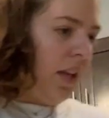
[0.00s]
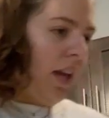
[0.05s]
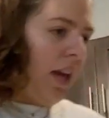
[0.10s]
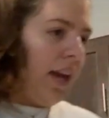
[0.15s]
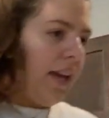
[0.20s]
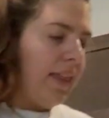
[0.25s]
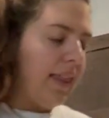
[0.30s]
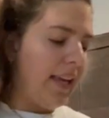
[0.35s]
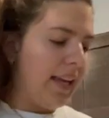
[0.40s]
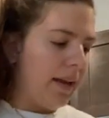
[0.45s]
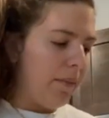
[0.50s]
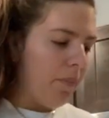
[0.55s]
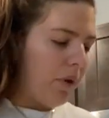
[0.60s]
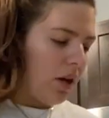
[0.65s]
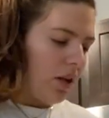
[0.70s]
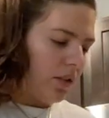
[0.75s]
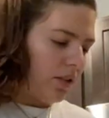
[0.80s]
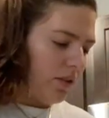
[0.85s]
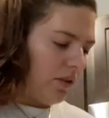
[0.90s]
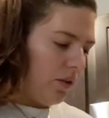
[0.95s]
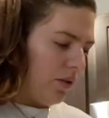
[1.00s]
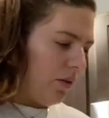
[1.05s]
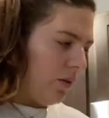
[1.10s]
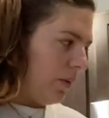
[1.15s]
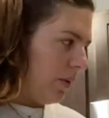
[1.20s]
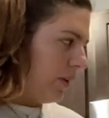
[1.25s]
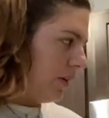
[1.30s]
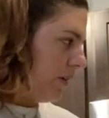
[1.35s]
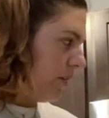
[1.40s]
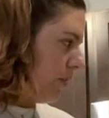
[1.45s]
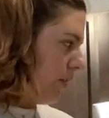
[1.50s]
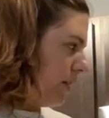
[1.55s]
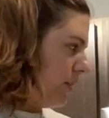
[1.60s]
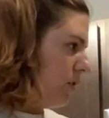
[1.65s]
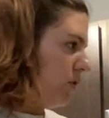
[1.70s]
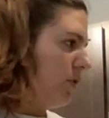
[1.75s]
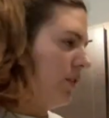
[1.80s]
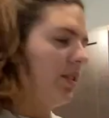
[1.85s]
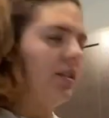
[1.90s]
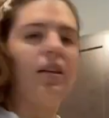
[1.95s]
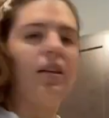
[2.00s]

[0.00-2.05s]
I think I'm also going to just